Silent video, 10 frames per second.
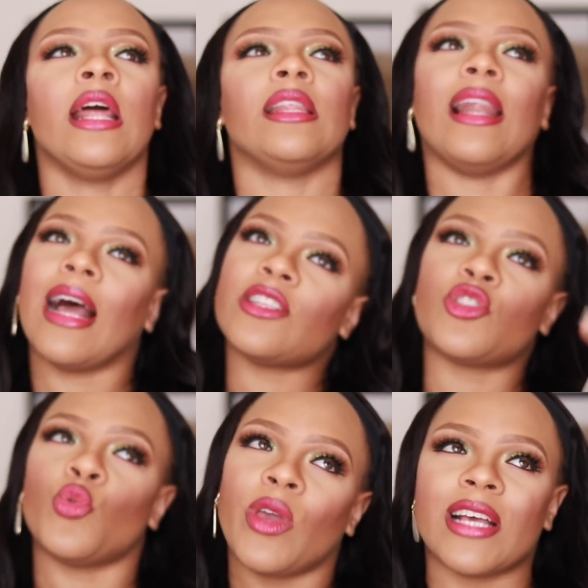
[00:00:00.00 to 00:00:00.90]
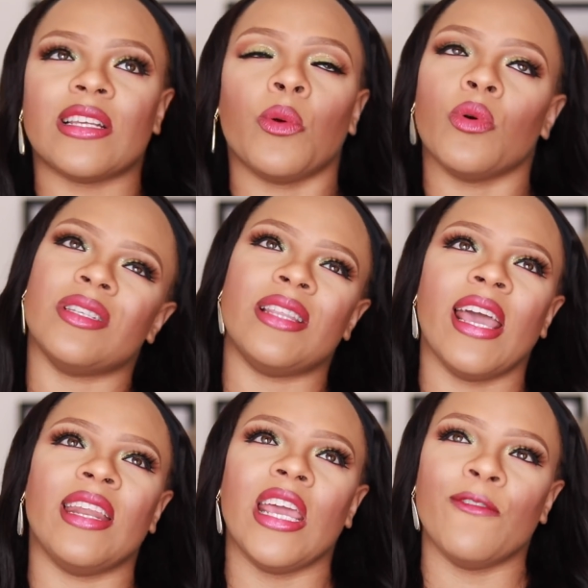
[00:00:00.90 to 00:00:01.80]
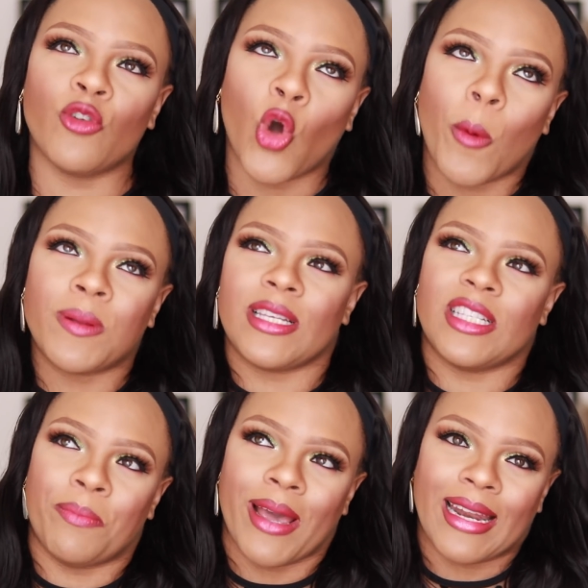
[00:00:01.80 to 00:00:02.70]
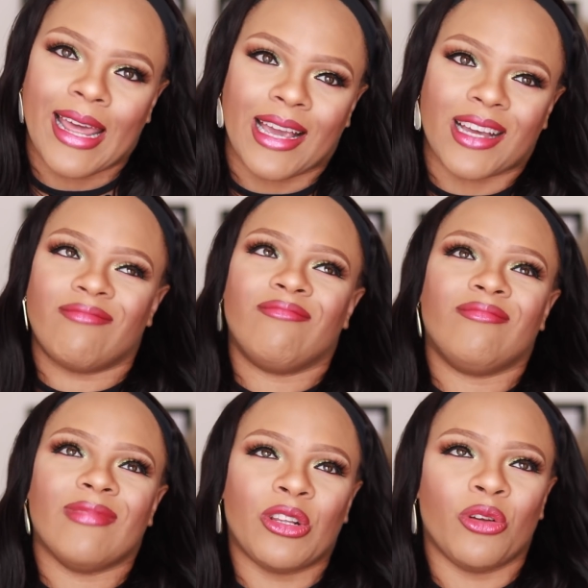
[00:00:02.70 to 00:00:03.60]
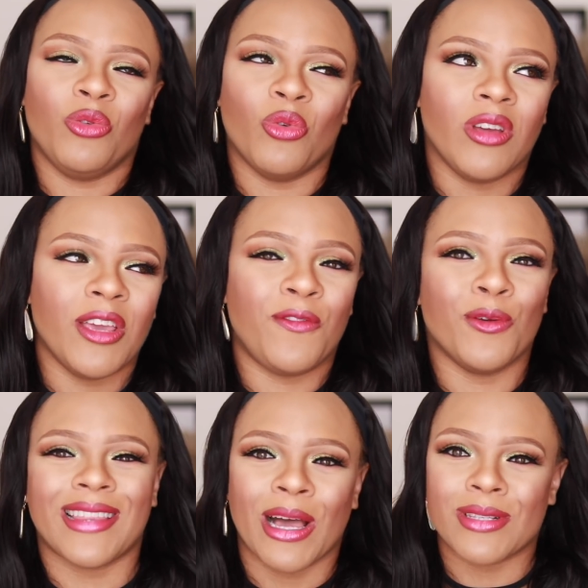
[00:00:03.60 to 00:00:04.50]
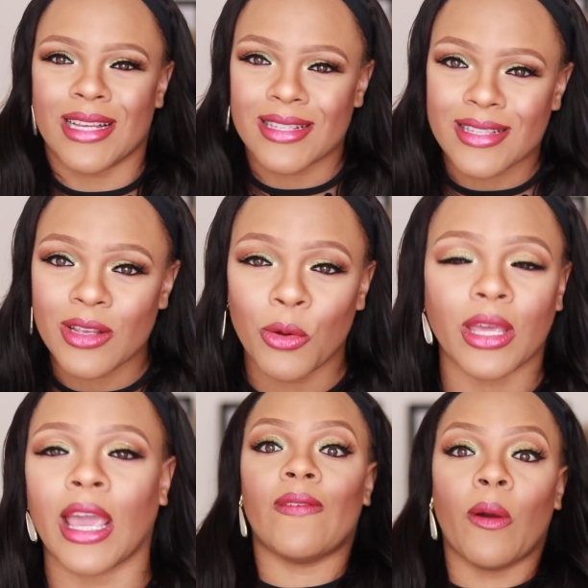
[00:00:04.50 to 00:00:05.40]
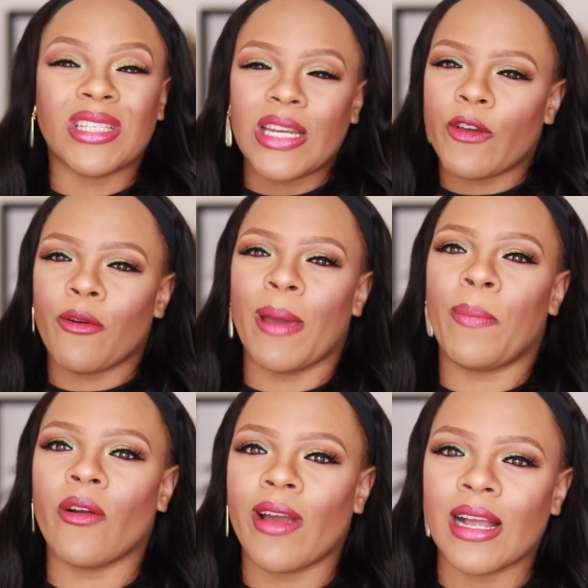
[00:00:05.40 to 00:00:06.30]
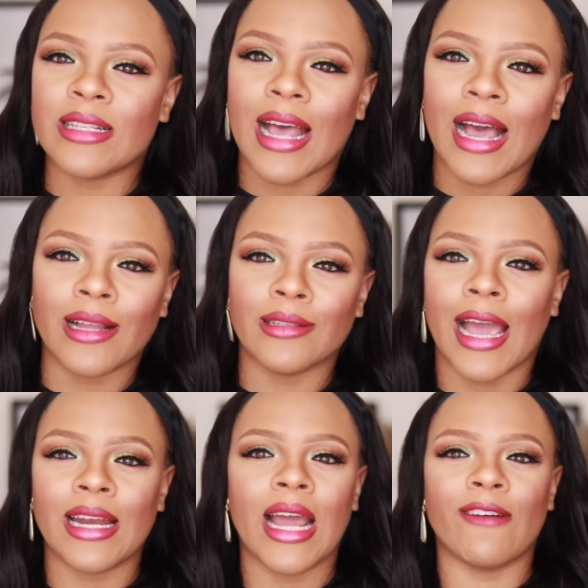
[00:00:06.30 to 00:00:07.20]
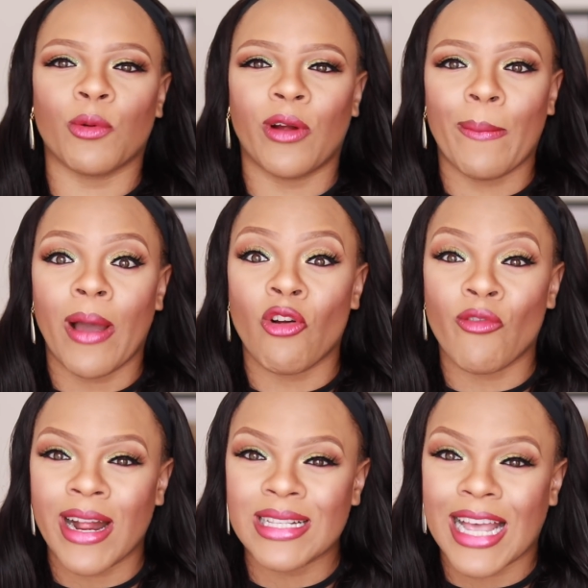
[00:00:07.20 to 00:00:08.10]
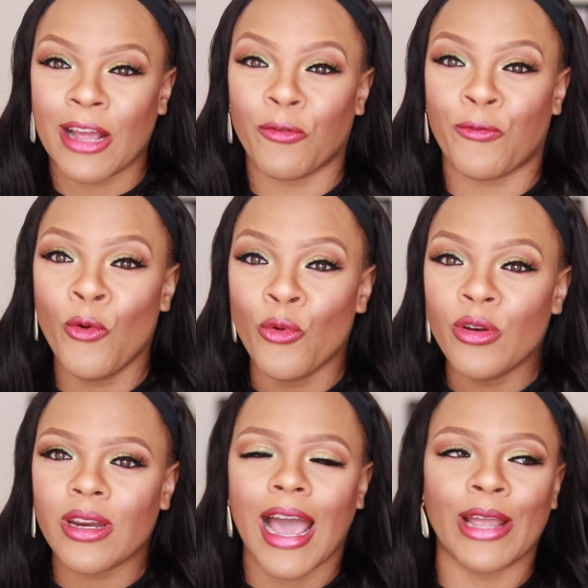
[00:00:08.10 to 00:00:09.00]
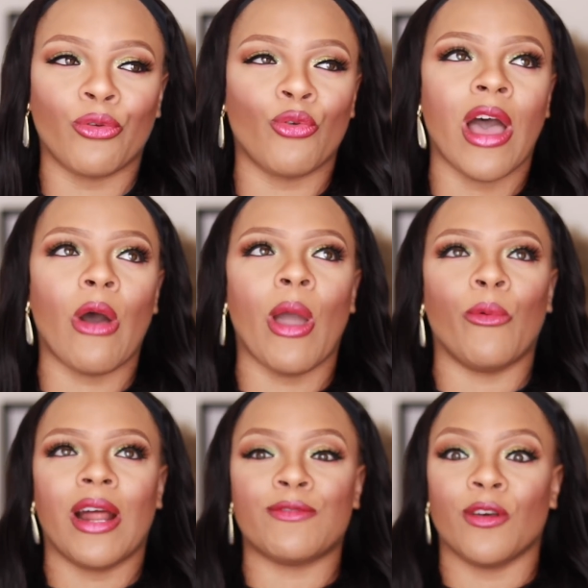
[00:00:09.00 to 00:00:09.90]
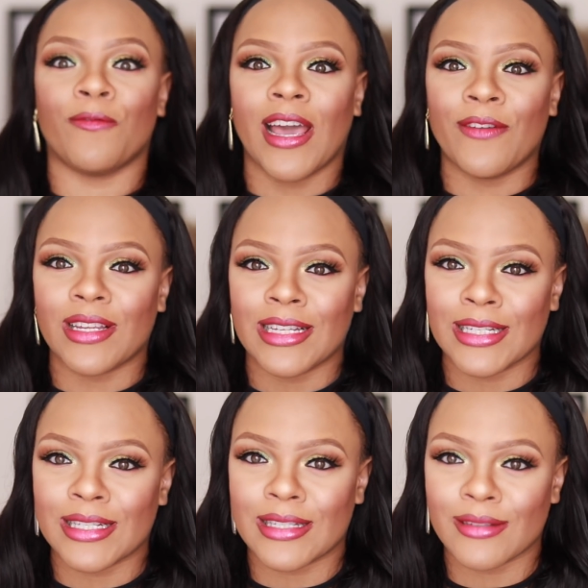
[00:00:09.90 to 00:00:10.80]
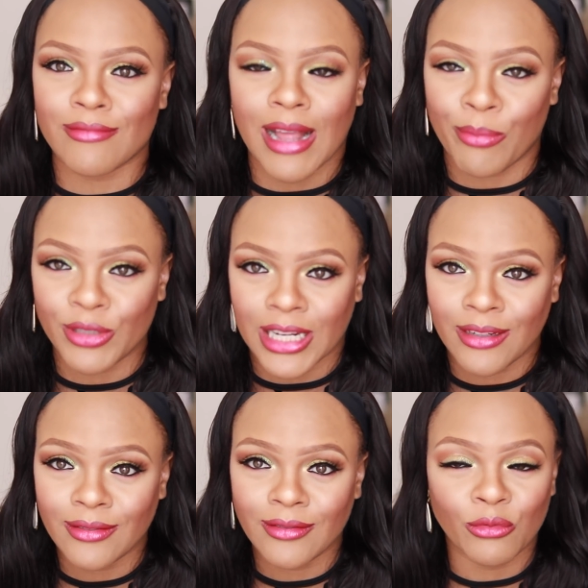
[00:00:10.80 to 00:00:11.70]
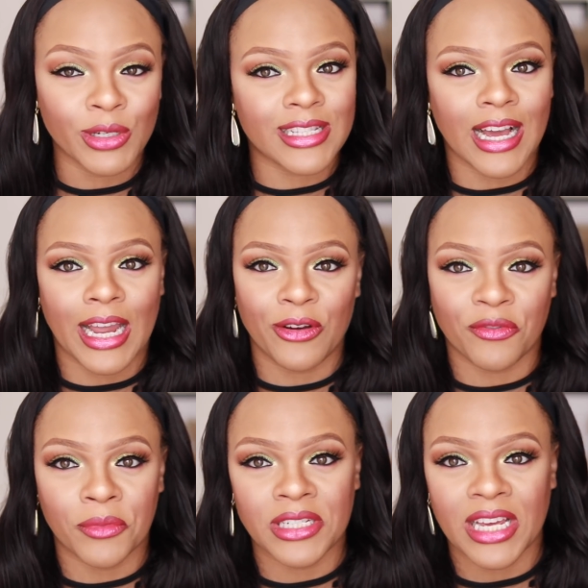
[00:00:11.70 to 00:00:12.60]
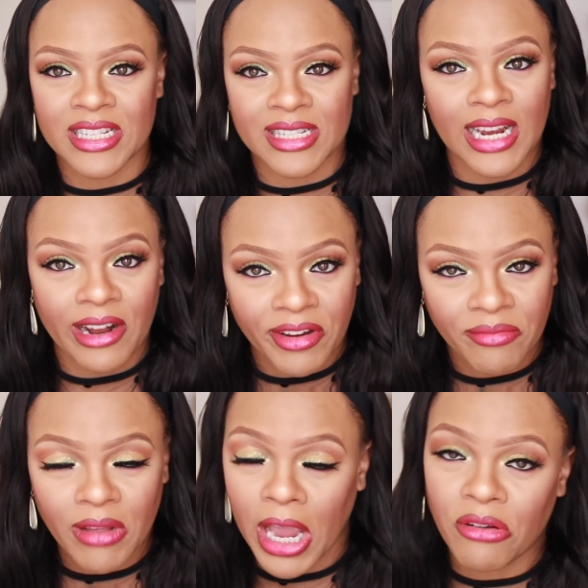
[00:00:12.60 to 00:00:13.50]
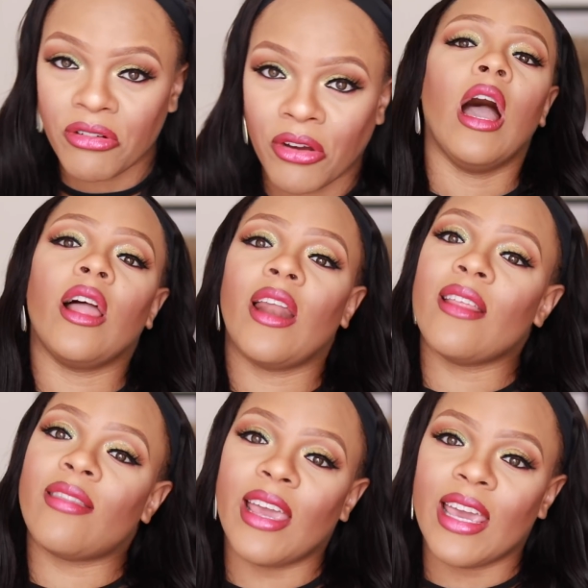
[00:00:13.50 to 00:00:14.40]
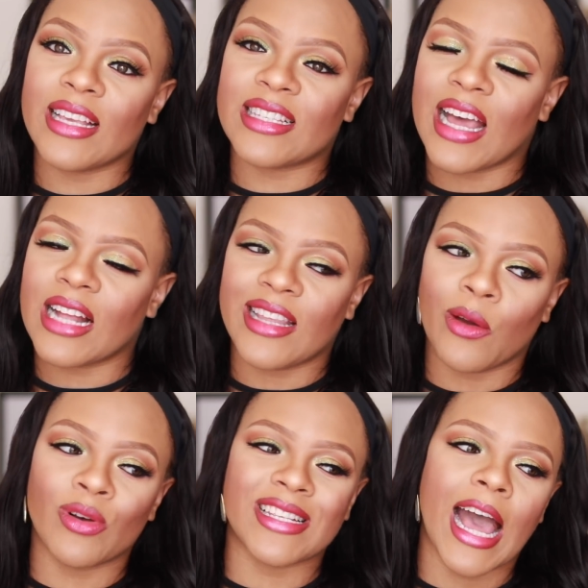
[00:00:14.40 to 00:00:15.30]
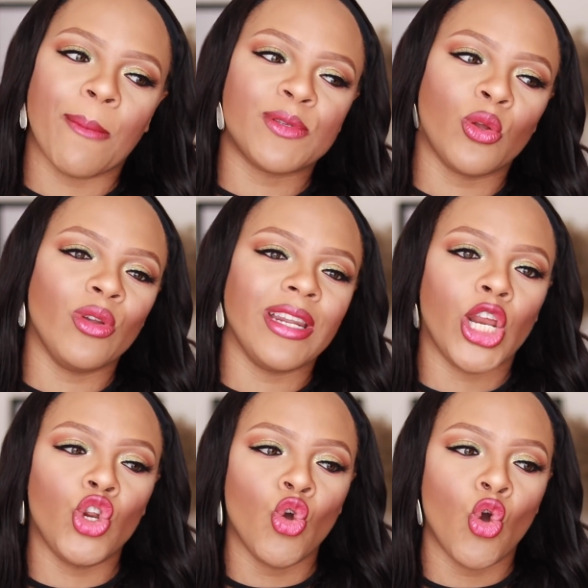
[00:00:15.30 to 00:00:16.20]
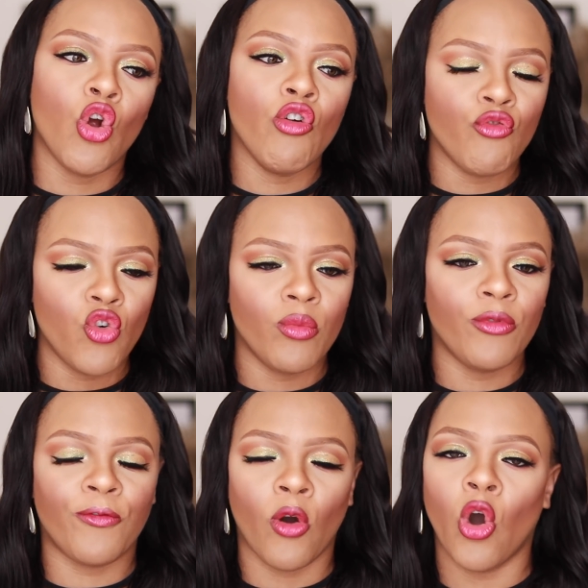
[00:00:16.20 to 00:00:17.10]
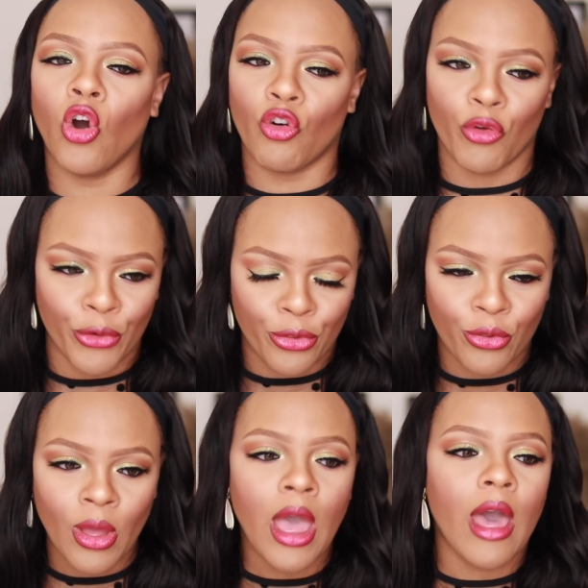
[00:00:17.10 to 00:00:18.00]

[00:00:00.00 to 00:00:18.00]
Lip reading: The last 2 years I was there, they even upped it by like, I don't know, a few thousands. Okay, if I wasn't living with my parents and I didn't have to worry about rent and food, I don't know how I would have survived in this Abuja with that kind of money as salary. I don't know. Another thing is that there was absolutely no room for growth.